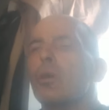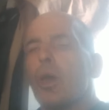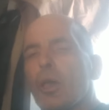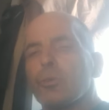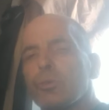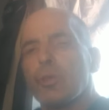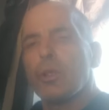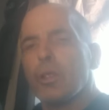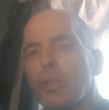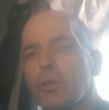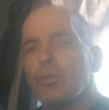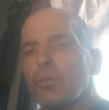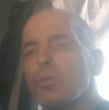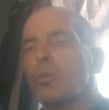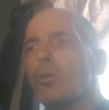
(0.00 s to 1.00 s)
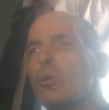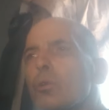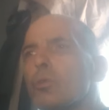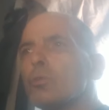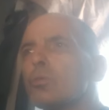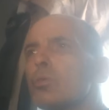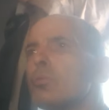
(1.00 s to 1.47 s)
has to clean
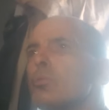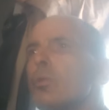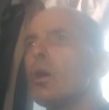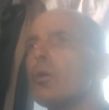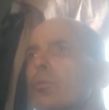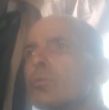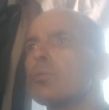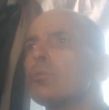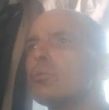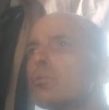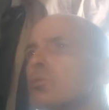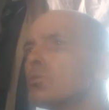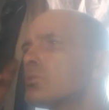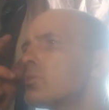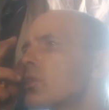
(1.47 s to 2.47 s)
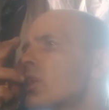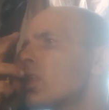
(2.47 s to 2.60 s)
toilets. The wife who's just a